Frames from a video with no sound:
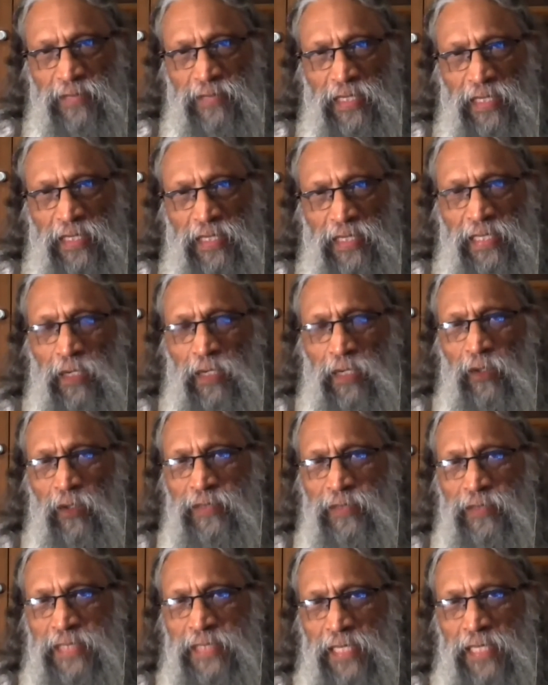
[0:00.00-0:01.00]
I
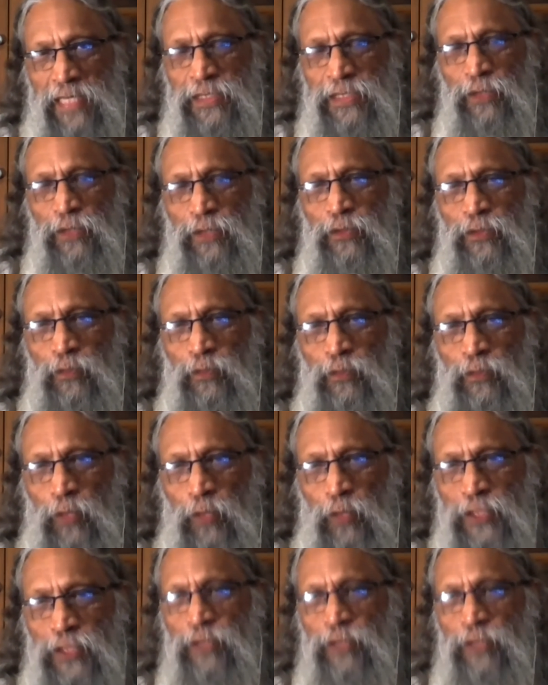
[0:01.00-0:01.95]
always ask you to watch your